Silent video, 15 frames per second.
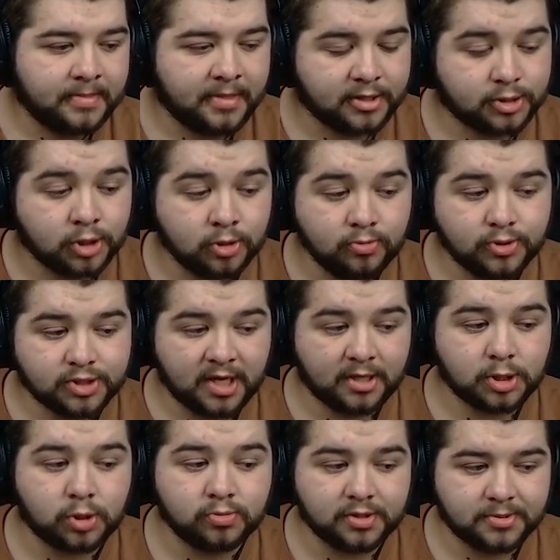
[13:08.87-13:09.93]
There's two
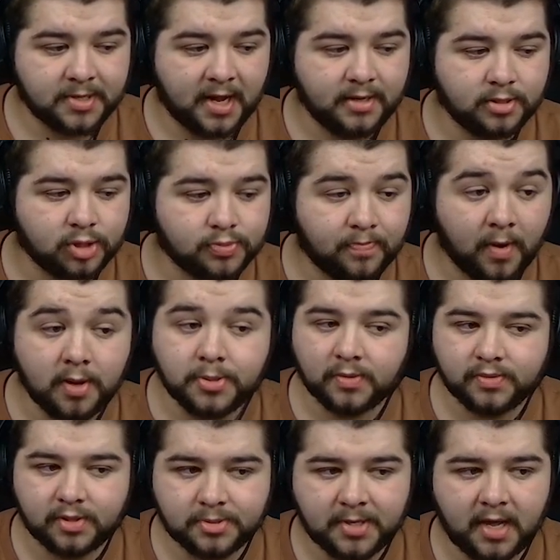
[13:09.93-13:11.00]
central defenders, both
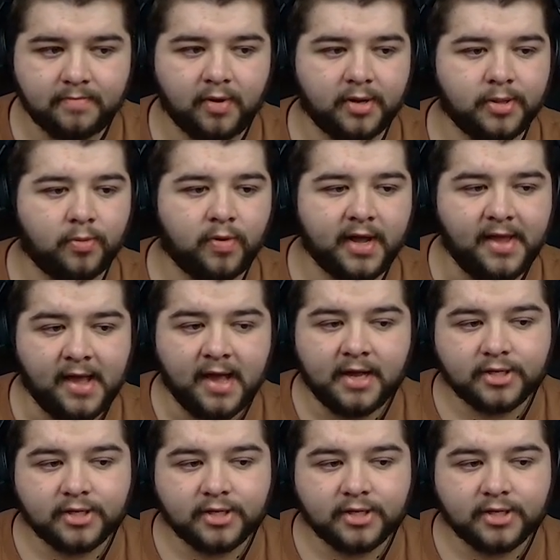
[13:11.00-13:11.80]
on defend by the way.